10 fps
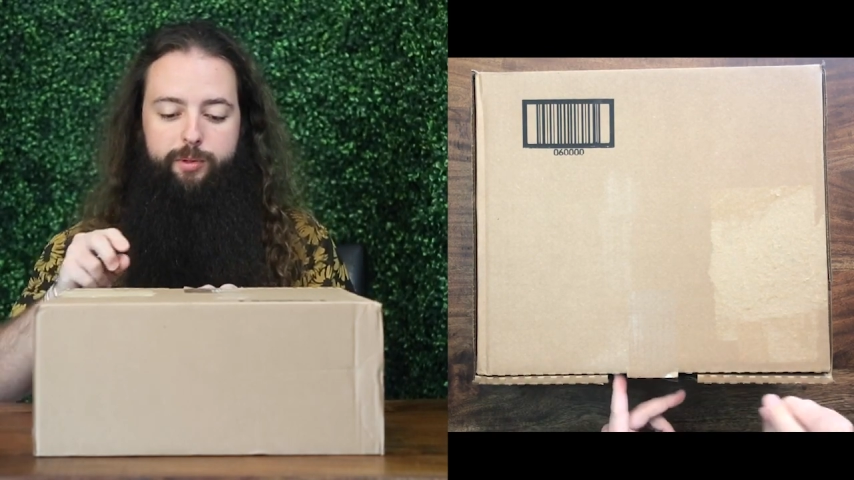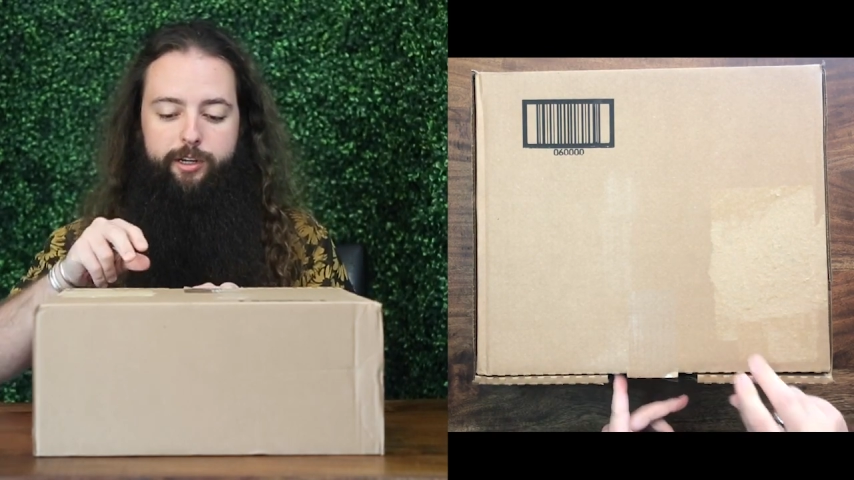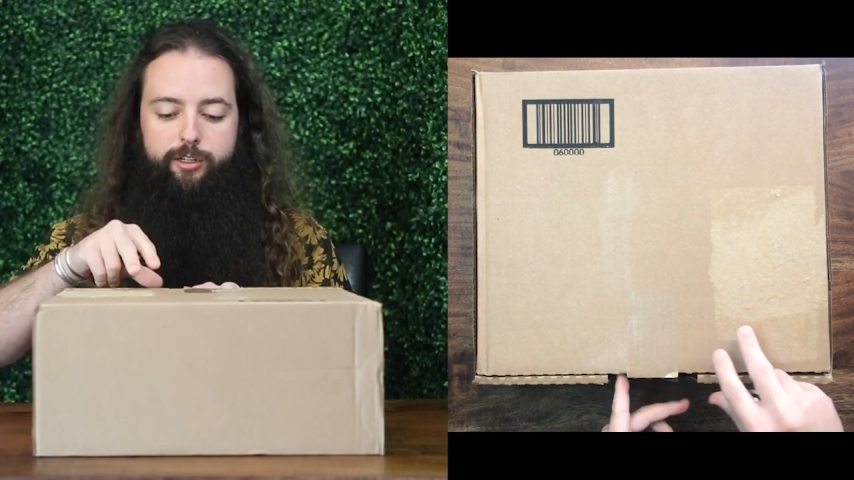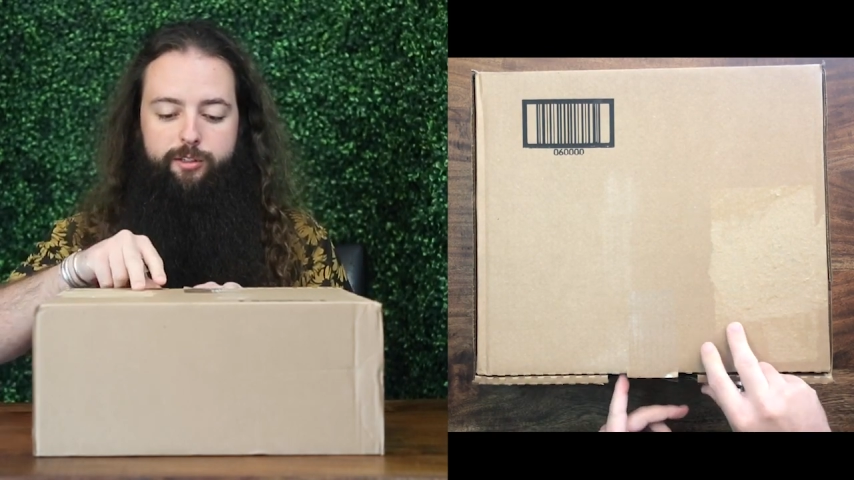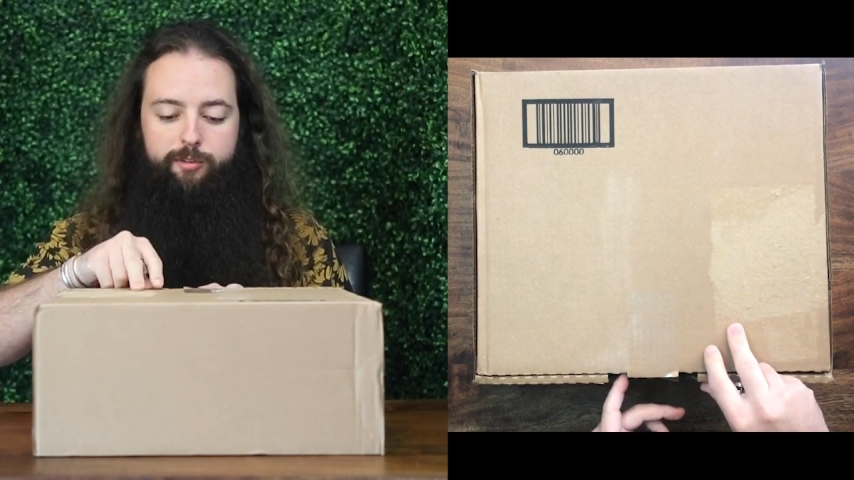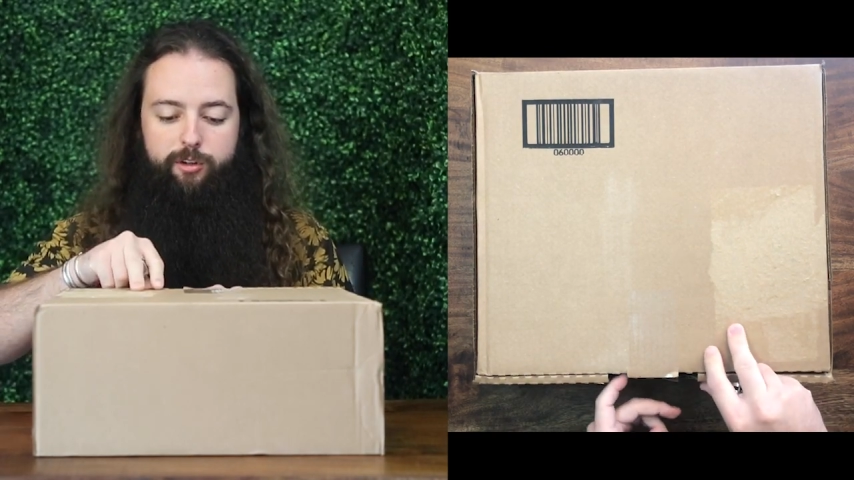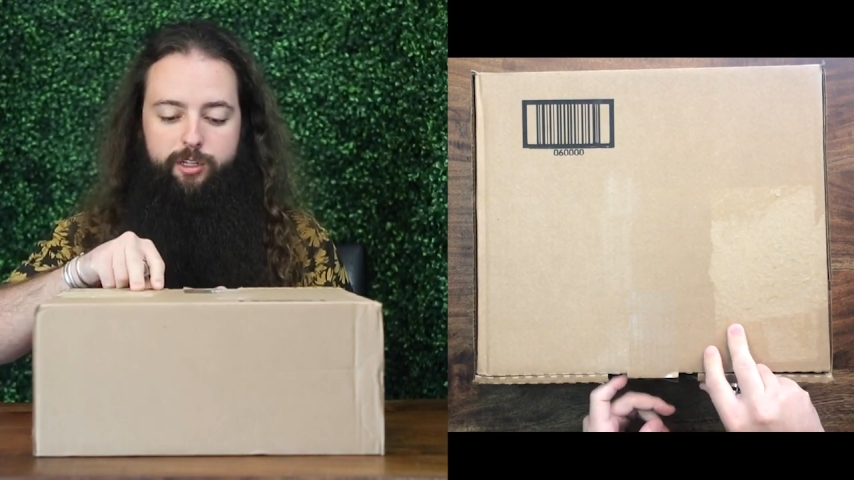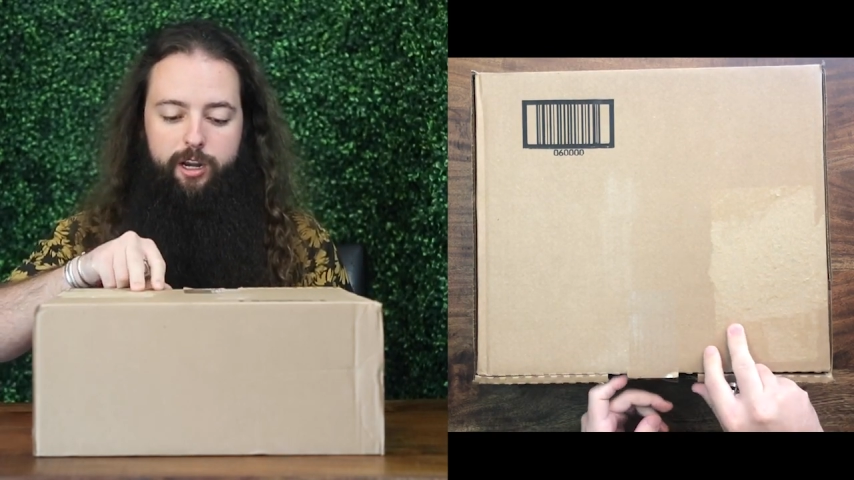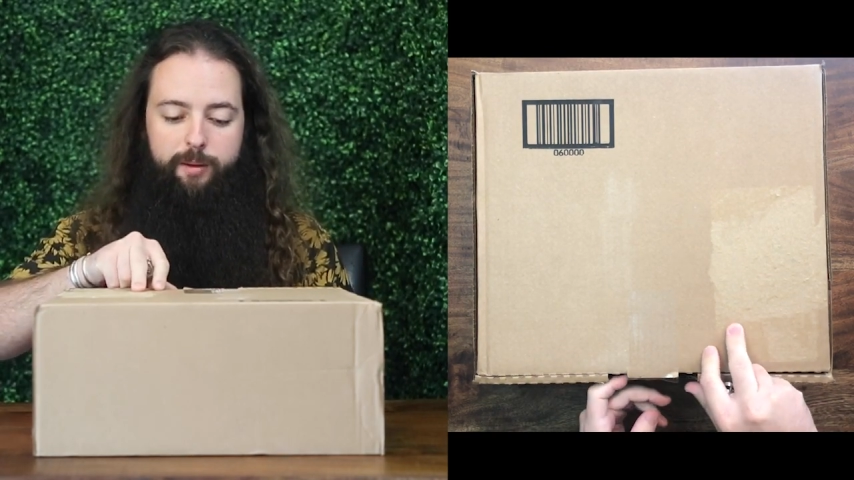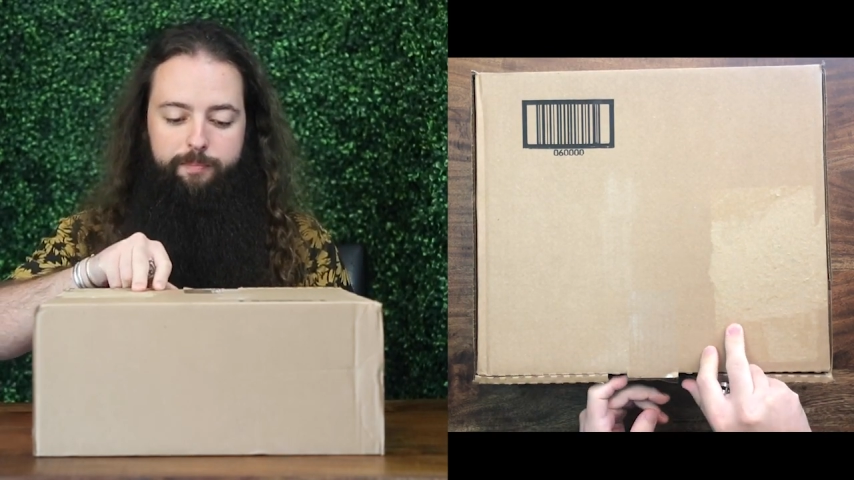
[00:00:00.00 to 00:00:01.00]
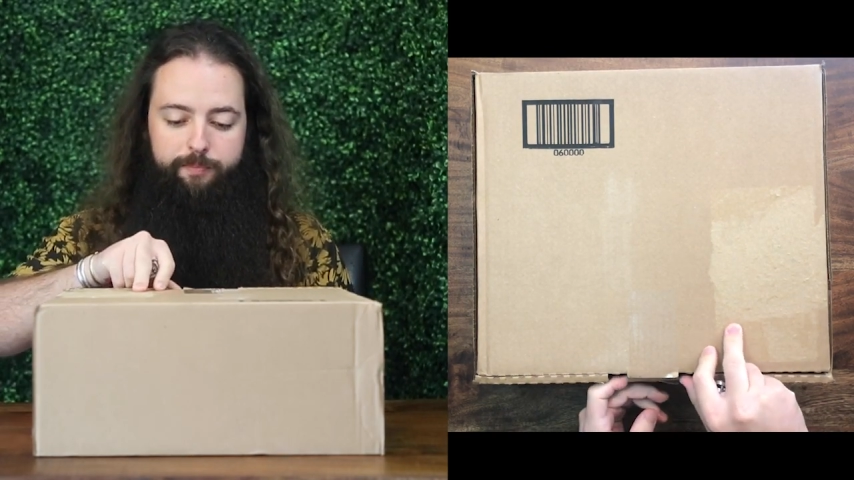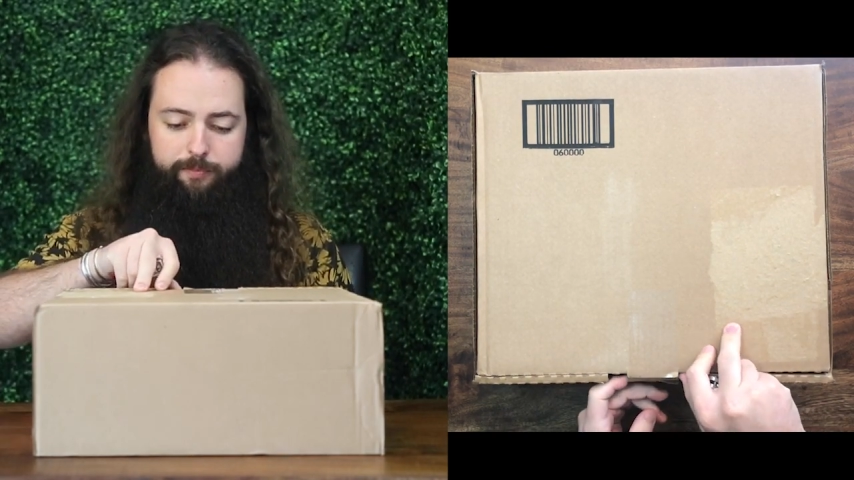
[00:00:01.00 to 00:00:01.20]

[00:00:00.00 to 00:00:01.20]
players of all time.